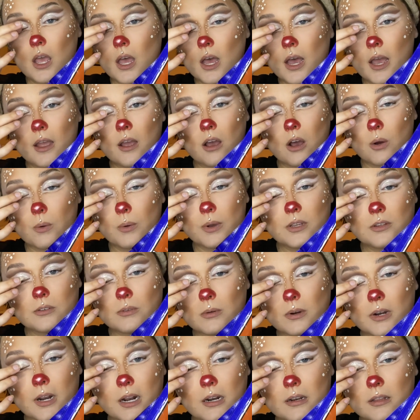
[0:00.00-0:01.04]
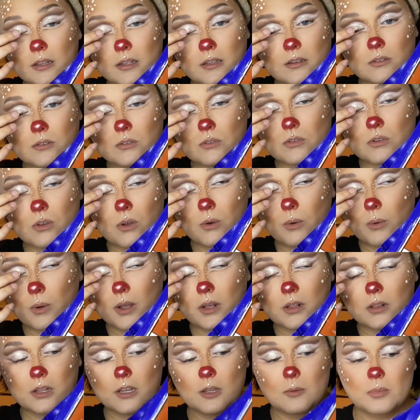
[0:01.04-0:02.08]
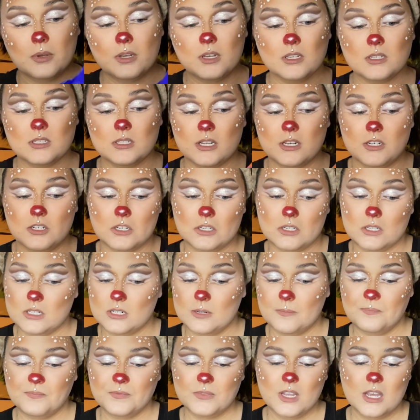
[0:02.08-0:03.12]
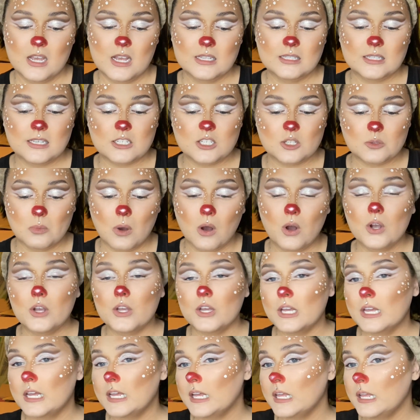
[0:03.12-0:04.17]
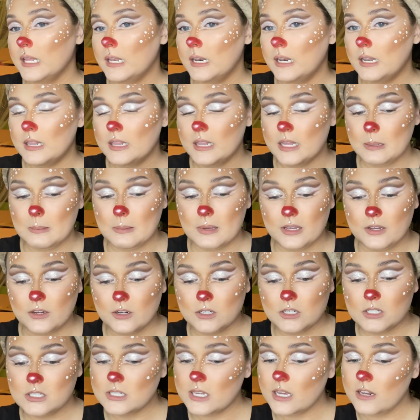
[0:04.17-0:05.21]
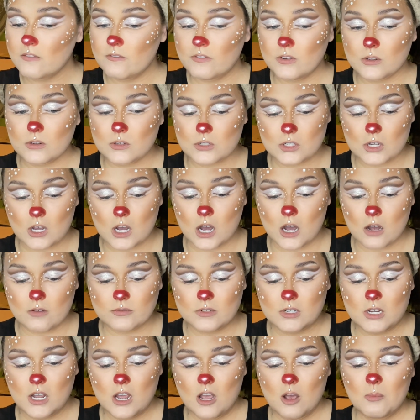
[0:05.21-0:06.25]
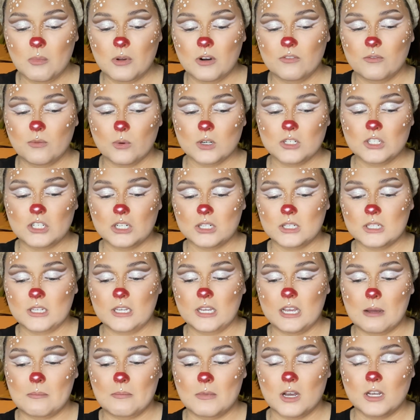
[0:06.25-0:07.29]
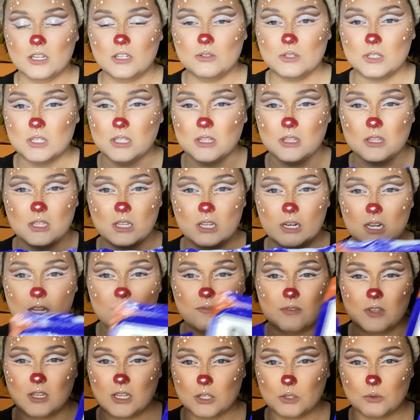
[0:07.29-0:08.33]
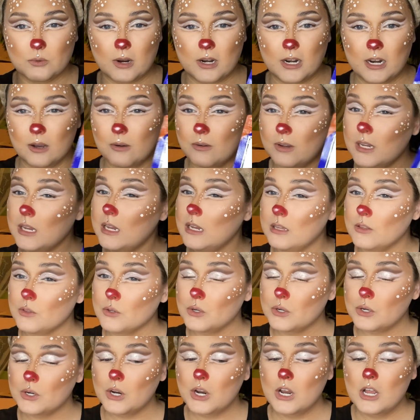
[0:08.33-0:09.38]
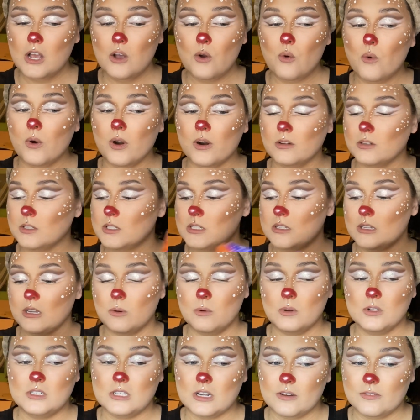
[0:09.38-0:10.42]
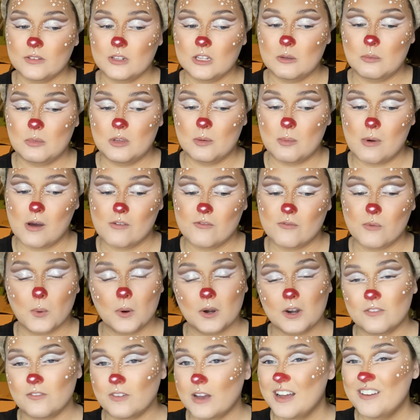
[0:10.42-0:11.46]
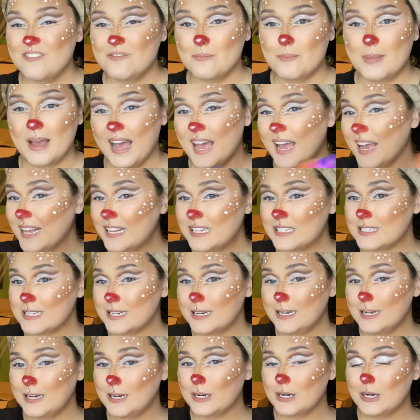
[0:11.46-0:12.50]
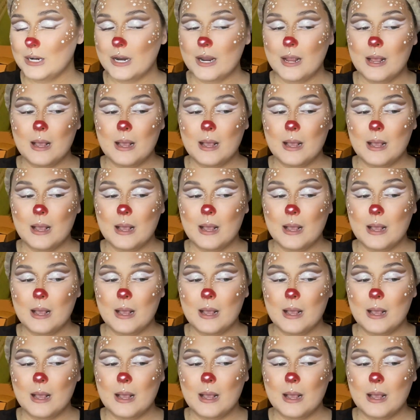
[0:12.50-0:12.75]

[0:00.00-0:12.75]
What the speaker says: I always run out of these so quickly because they smell good, they make your skin feel soft, but unfortunately I'm not using any of these right now either, or else there would definitely be about 4 to 5 bags in here.